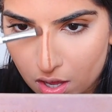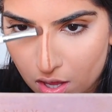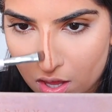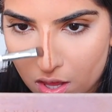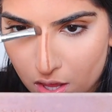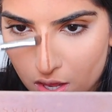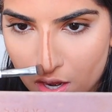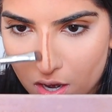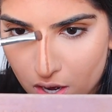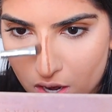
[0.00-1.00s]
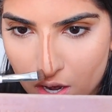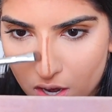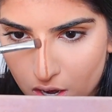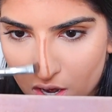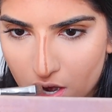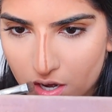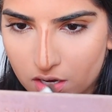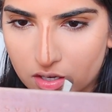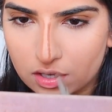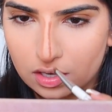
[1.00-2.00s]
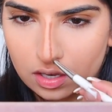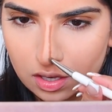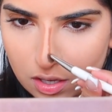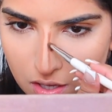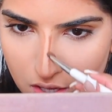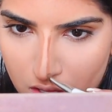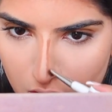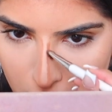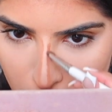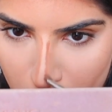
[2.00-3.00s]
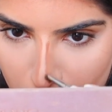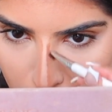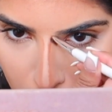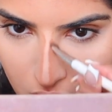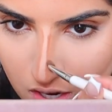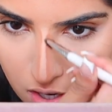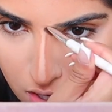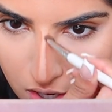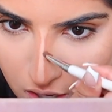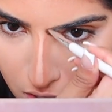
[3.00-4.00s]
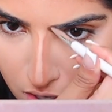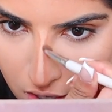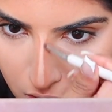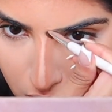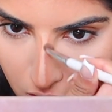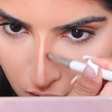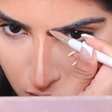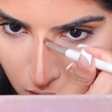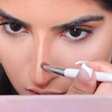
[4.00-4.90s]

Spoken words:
And as you can see, like it takes me a little while and I usually get impatient and I use my hands,